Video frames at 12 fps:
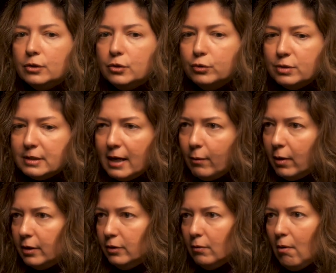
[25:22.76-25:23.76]
you stay
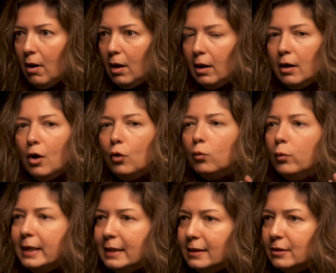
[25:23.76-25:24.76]
where you are.
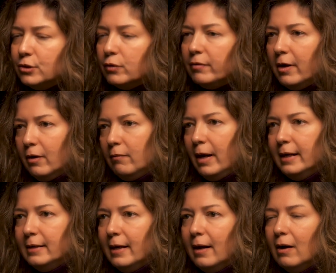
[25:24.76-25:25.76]
We need you there
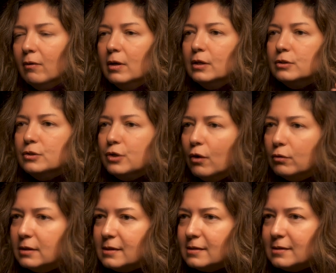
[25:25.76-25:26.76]
right now.
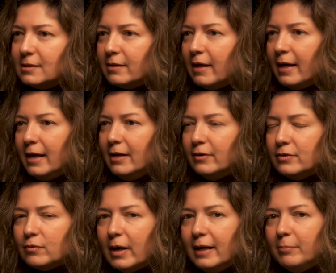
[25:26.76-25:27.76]
Don't listen to the
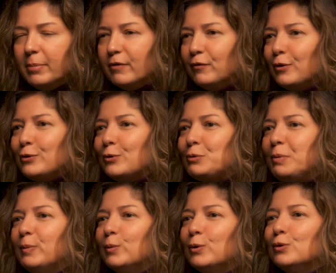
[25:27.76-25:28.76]
haters, right? But of course, those
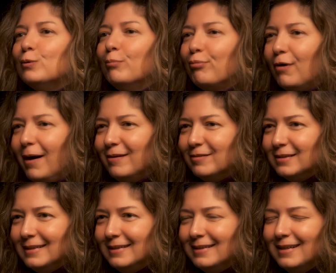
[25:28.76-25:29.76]
people would do it privately.